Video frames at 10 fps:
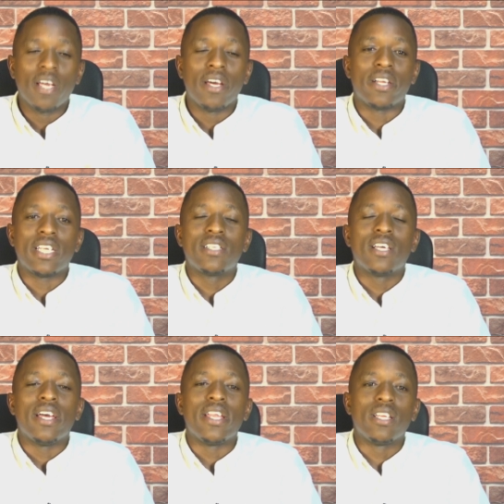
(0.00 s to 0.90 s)
right?
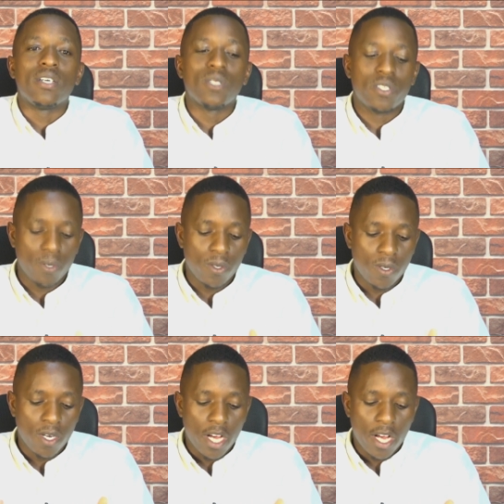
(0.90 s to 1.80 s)
And also,
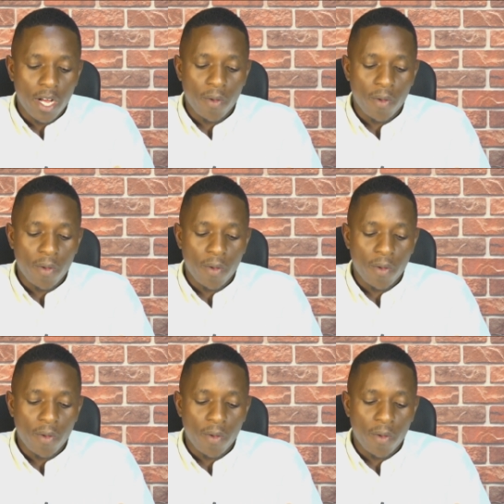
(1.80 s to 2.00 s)
uh,